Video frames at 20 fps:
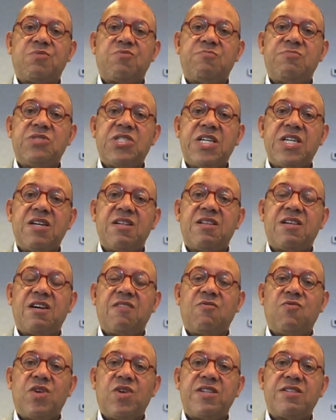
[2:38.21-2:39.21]
from
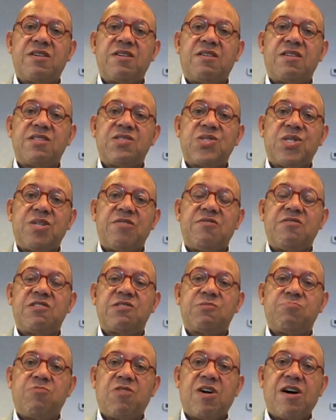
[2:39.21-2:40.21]
dealing with our
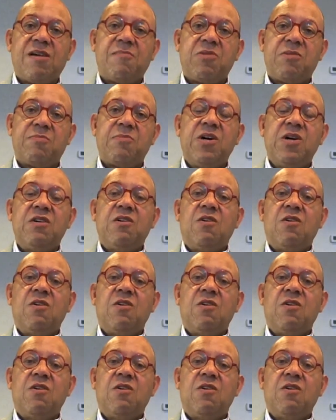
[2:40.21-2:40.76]
serious problem.